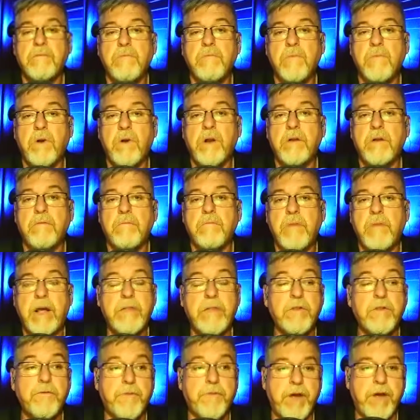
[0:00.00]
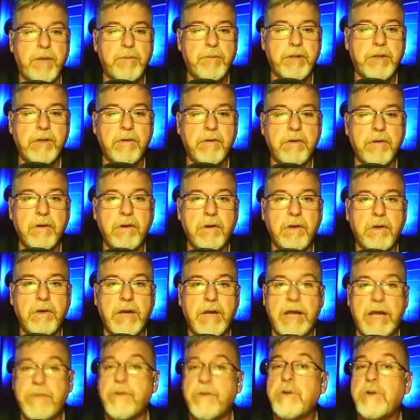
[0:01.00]
right, and their family,
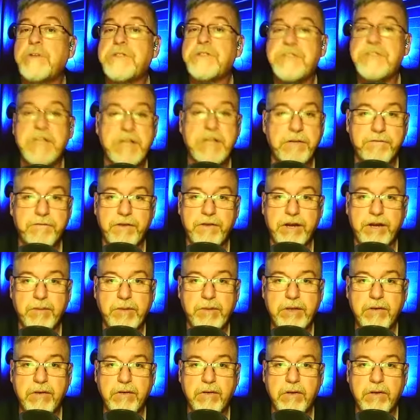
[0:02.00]
and their extended family,